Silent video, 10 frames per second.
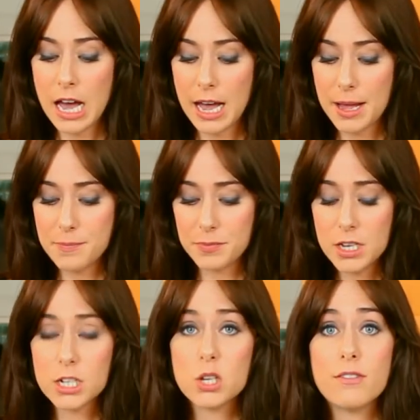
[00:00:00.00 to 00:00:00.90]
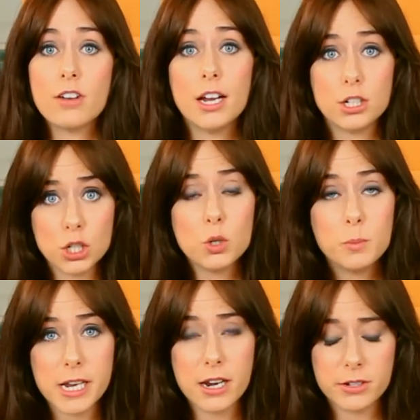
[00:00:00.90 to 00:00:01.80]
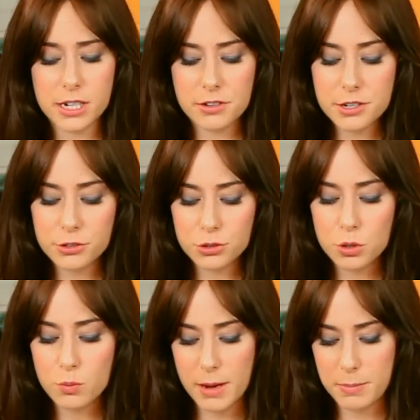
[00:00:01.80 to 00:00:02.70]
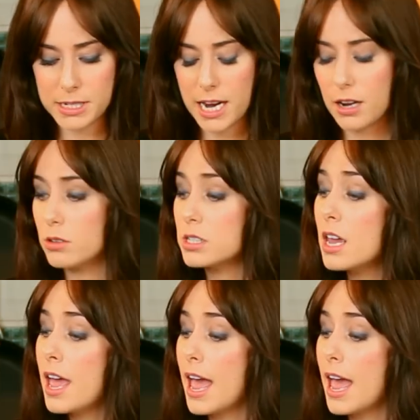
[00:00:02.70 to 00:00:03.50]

Um, so I've got two potatoes here, these are two red potatoes,